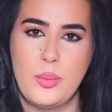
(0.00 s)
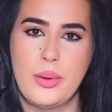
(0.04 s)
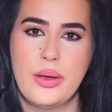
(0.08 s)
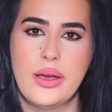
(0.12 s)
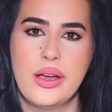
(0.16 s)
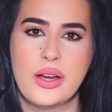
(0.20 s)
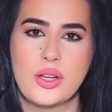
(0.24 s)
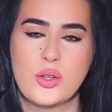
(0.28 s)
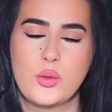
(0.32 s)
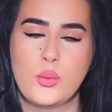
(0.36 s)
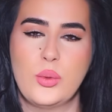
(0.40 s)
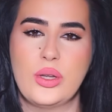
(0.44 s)

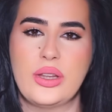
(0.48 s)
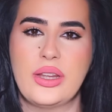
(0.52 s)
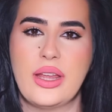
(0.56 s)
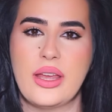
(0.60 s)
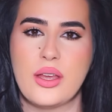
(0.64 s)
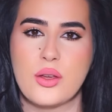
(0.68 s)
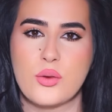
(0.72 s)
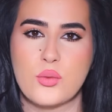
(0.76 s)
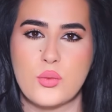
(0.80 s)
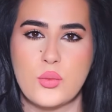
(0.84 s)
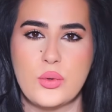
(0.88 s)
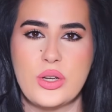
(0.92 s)
paired with
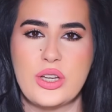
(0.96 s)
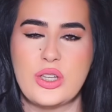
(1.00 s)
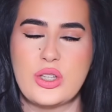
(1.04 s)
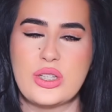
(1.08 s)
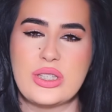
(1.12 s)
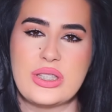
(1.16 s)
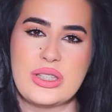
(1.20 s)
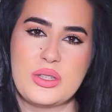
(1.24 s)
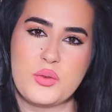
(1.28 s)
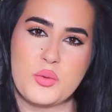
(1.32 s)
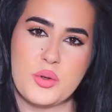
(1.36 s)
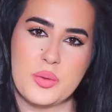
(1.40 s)
a
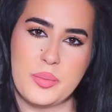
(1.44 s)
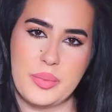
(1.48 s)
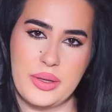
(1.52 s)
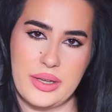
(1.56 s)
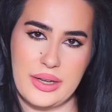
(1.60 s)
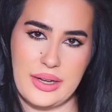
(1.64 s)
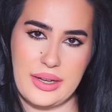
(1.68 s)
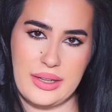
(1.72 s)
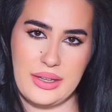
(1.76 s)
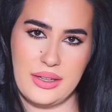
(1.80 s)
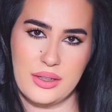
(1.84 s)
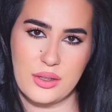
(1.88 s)
rich syrupy
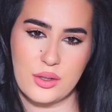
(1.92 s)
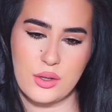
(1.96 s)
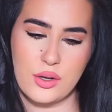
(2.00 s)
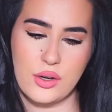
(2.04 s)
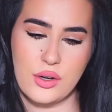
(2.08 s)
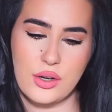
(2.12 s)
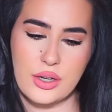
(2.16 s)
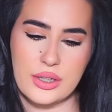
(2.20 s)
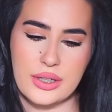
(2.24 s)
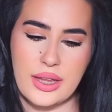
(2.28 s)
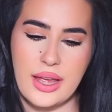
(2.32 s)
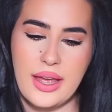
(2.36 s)
honey
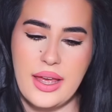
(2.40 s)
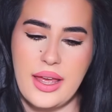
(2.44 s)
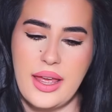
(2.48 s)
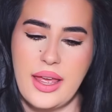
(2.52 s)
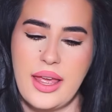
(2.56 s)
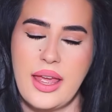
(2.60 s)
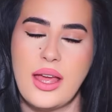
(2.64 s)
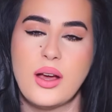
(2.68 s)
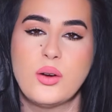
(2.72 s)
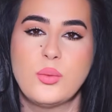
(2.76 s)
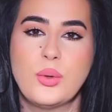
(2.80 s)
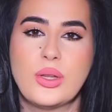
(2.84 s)
accord
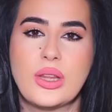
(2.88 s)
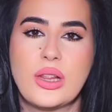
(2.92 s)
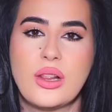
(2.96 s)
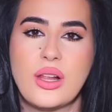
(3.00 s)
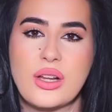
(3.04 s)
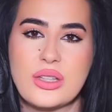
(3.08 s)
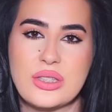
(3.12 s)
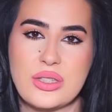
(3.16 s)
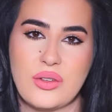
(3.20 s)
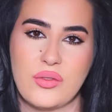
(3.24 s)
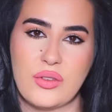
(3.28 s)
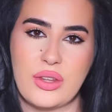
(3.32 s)
and with
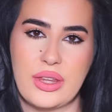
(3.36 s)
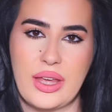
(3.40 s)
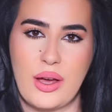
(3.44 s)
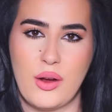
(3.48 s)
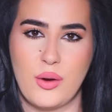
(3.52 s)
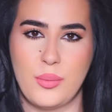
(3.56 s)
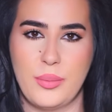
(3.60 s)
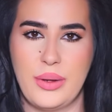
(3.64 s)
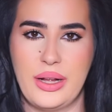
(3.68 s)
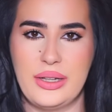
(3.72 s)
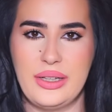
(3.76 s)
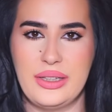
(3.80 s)
lots of
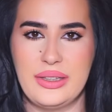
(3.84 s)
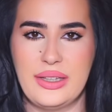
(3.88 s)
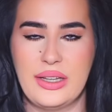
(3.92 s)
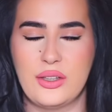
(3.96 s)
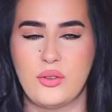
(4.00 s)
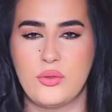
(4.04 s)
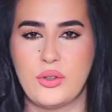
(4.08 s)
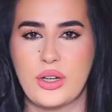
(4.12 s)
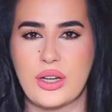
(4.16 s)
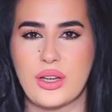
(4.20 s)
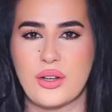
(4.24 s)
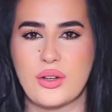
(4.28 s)
caramel in that
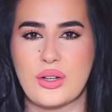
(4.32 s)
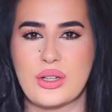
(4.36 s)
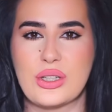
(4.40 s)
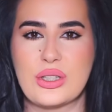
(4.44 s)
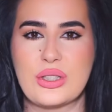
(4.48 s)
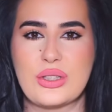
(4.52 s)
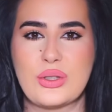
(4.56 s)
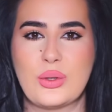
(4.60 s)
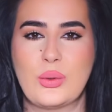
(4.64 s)
fragrance.